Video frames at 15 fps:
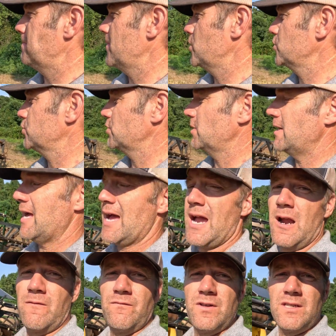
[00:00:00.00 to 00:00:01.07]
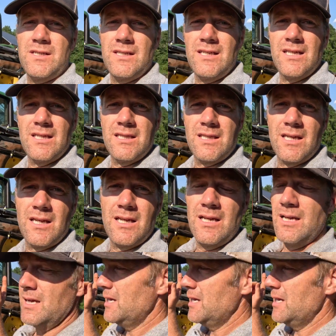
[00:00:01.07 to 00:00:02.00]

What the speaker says: Mercer and I are fixed to get the